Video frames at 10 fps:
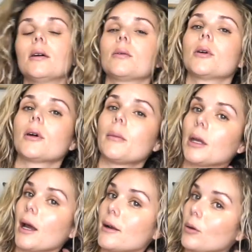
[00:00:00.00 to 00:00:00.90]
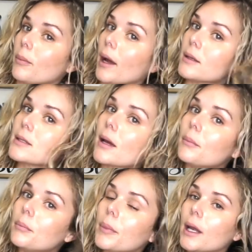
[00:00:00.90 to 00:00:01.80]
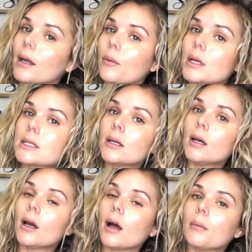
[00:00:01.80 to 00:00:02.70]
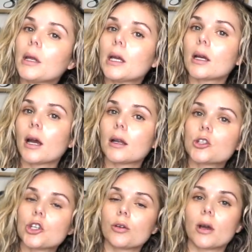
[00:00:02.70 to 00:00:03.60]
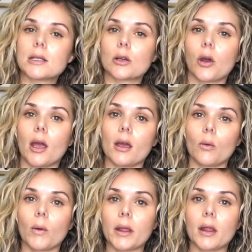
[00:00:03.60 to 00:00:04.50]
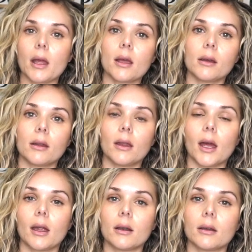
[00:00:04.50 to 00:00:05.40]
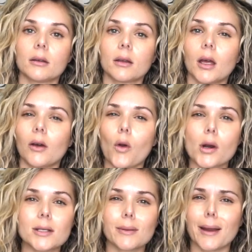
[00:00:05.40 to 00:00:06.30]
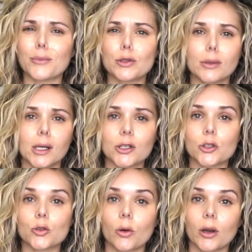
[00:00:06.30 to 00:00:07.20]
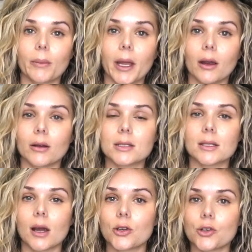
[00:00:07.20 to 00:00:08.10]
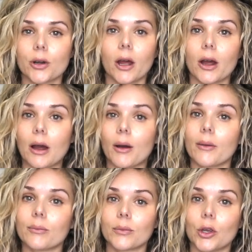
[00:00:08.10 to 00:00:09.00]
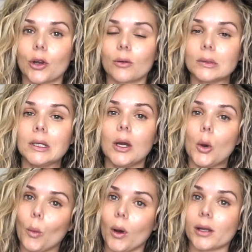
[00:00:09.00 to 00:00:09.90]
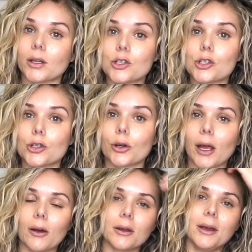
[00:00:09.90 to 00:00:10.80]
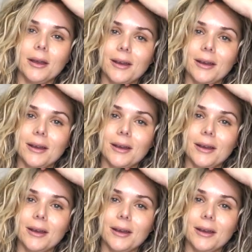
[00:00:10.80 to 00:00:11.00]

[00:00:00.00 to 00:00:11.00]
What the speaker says: Well, I mean, I don't mind them, but anyways, I'm gonna kind of show you guys. Okay, one thing that, of course, when I'm doing a tutorial, my hair does not turn out how I, you know, want it to turn out.